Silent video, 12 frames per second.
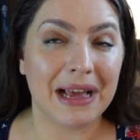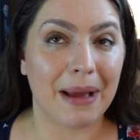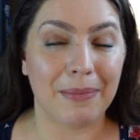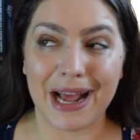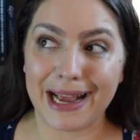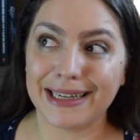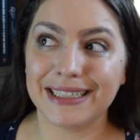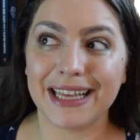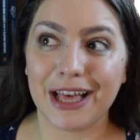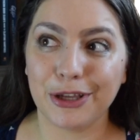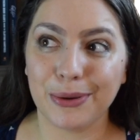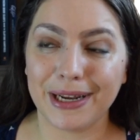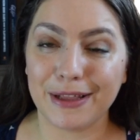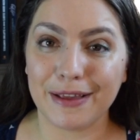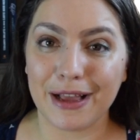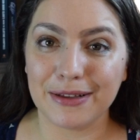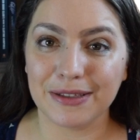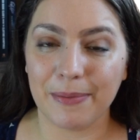I'm not going to tell you
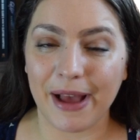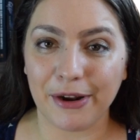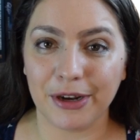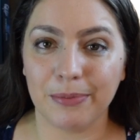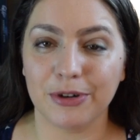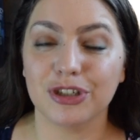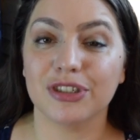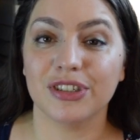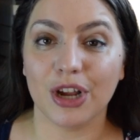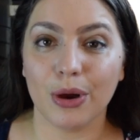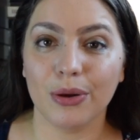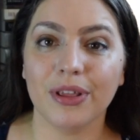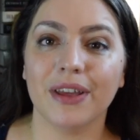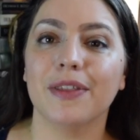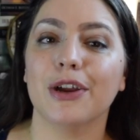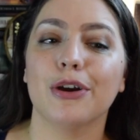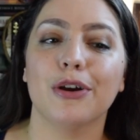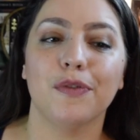anything else about it, but just know that
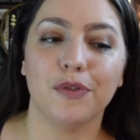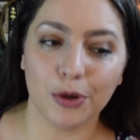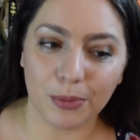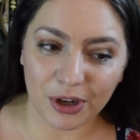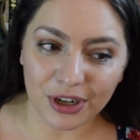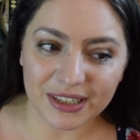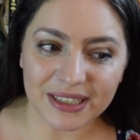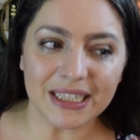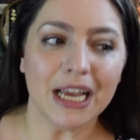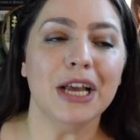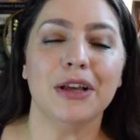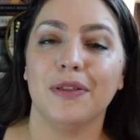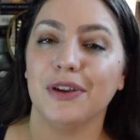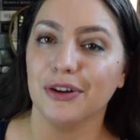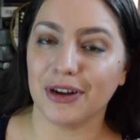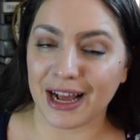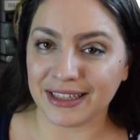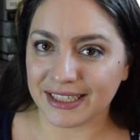there are a few books that
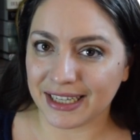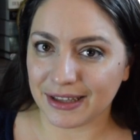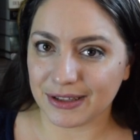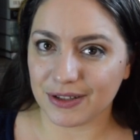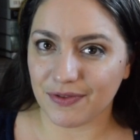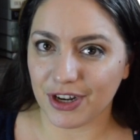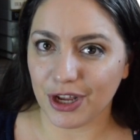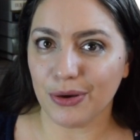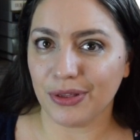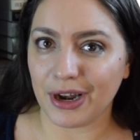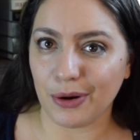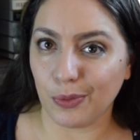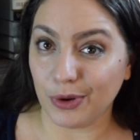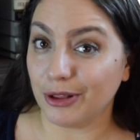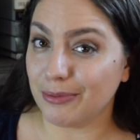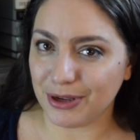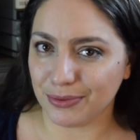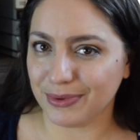you're not seeing in this video that I
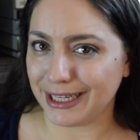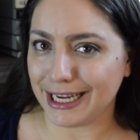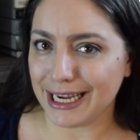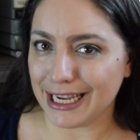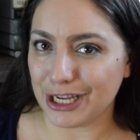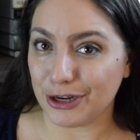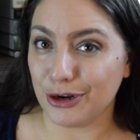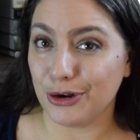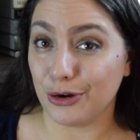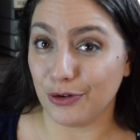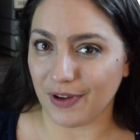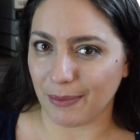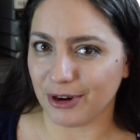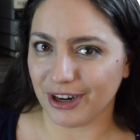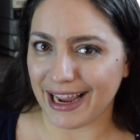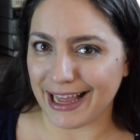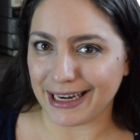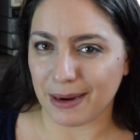will be reading in
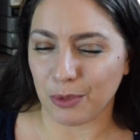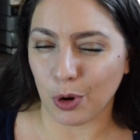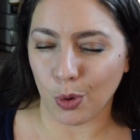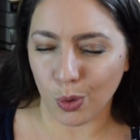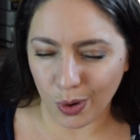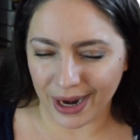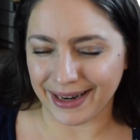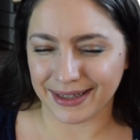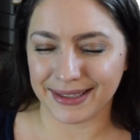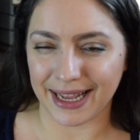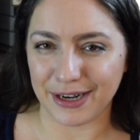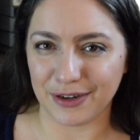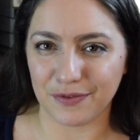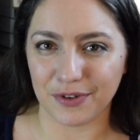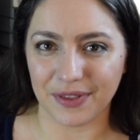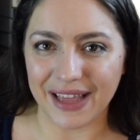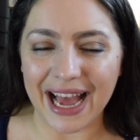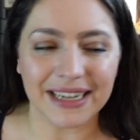November, and I'm quite excited for
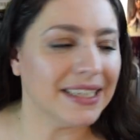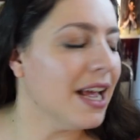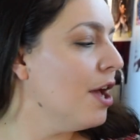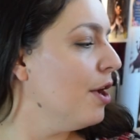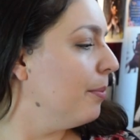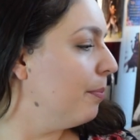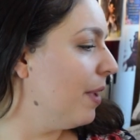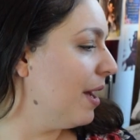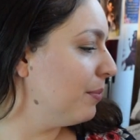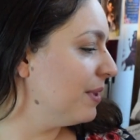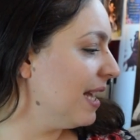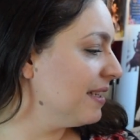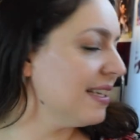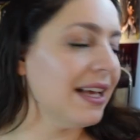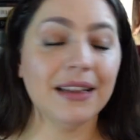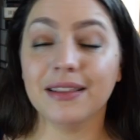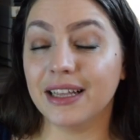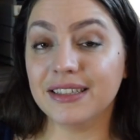that. But with that
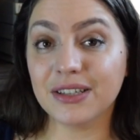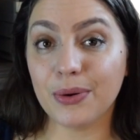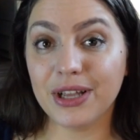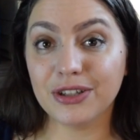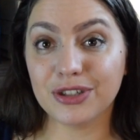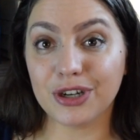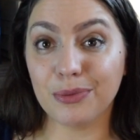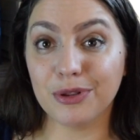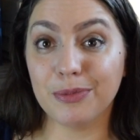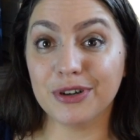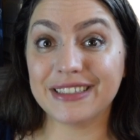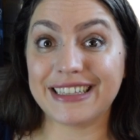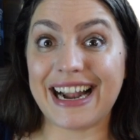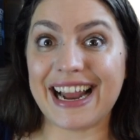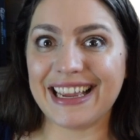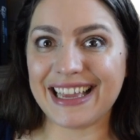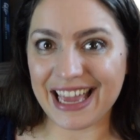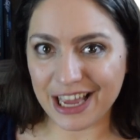said, let's go ahead and start with the books that
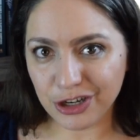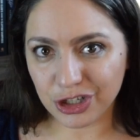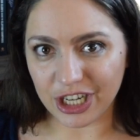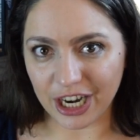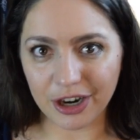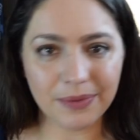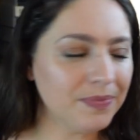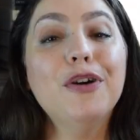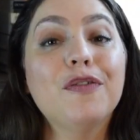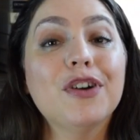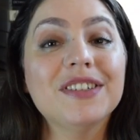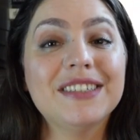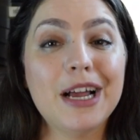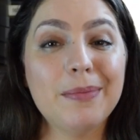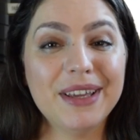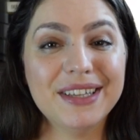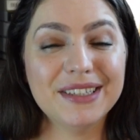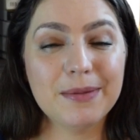I can share. First up
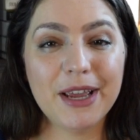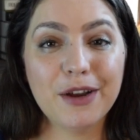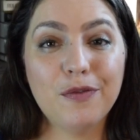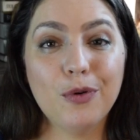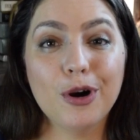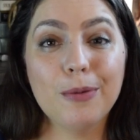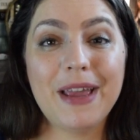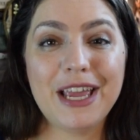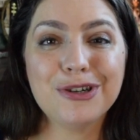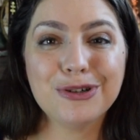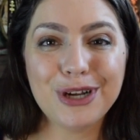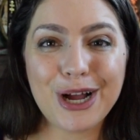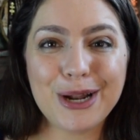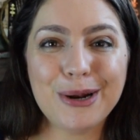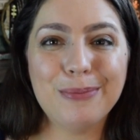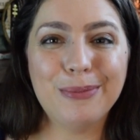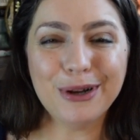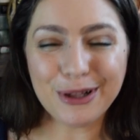is the pick for
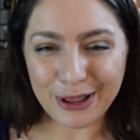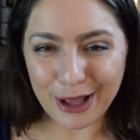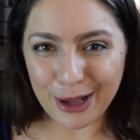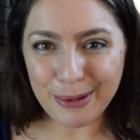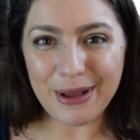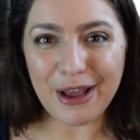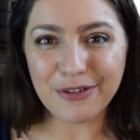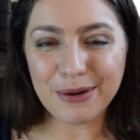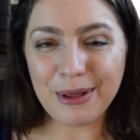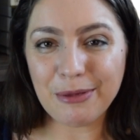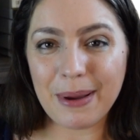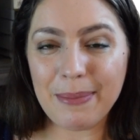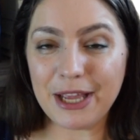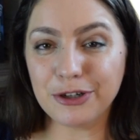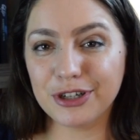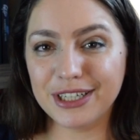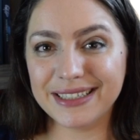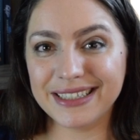Patreon Book Club. Every month my
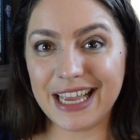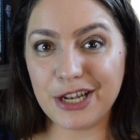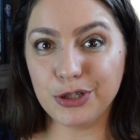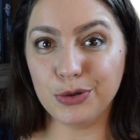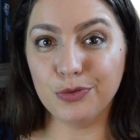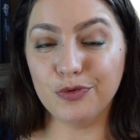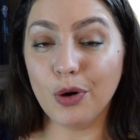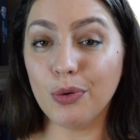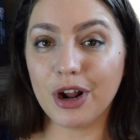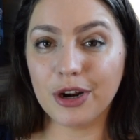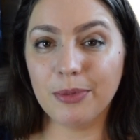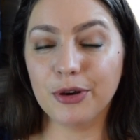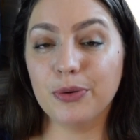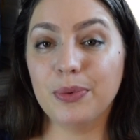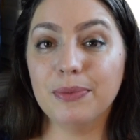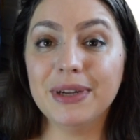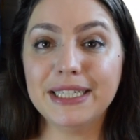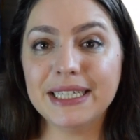patrons get to vote on a book that
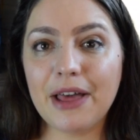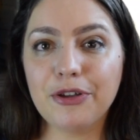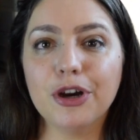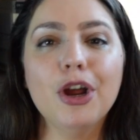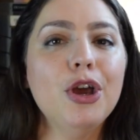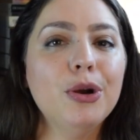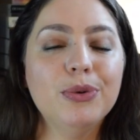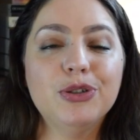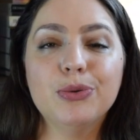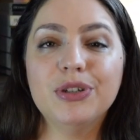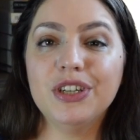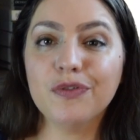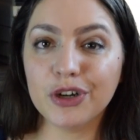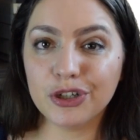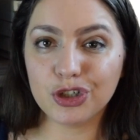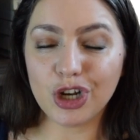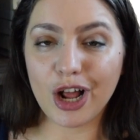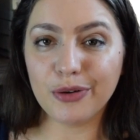we read together. We do a different
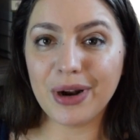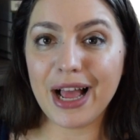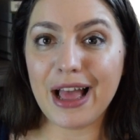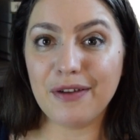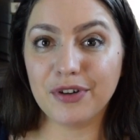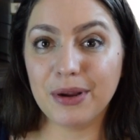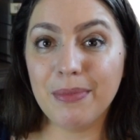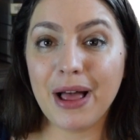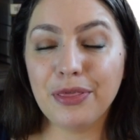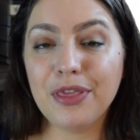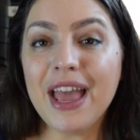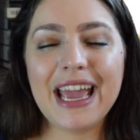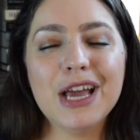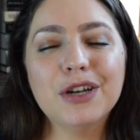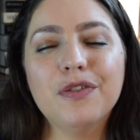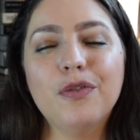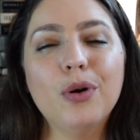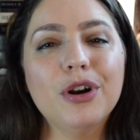genre every month, and
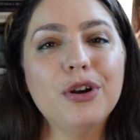for